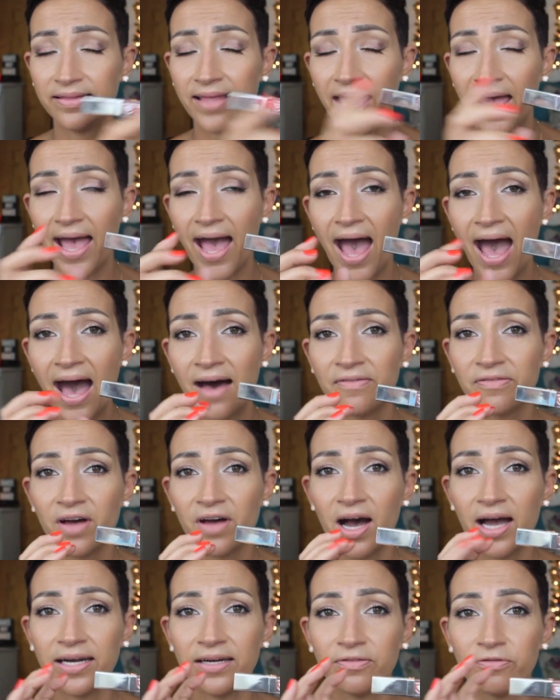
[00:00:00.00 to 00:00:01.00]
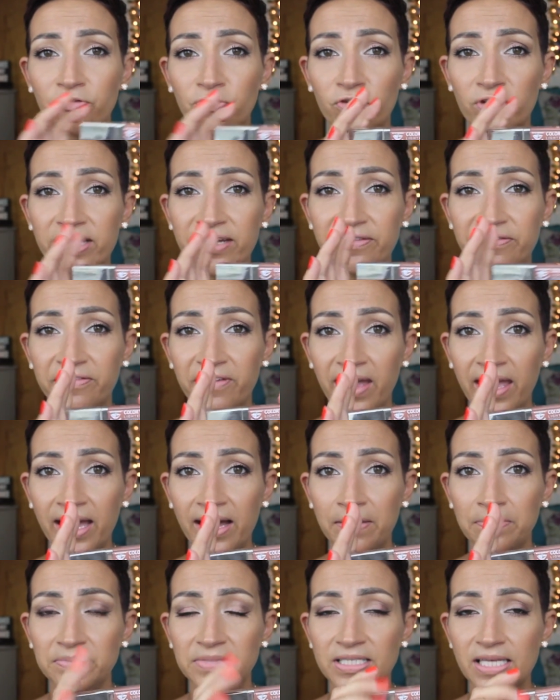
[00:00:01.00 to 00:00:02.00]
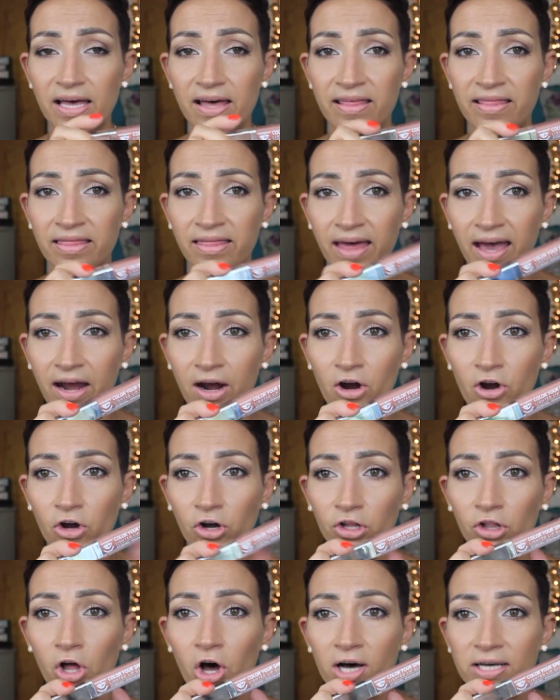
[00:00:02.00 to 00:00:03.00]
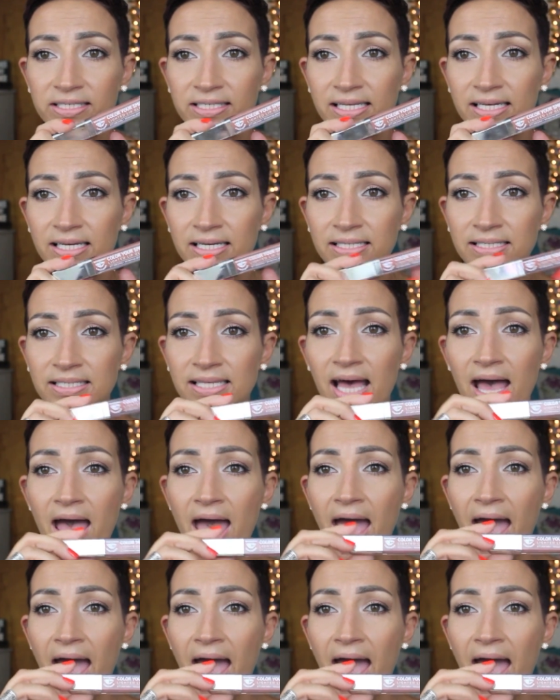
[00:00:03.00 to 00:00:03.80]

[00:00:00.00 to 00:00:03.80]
They have kind of revamped their glosses,